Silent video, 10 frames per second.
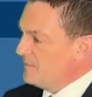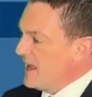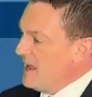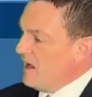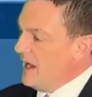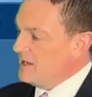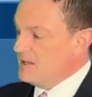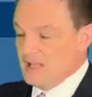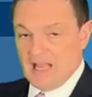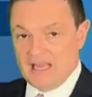All right,
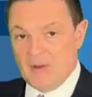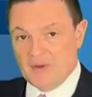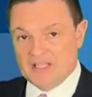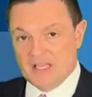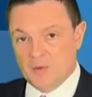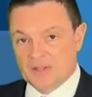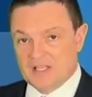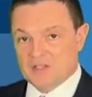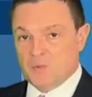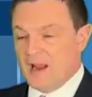again, we deal with
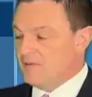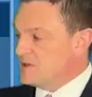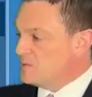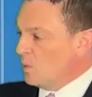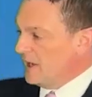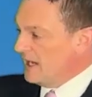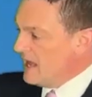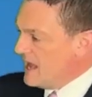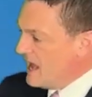this wave this morning,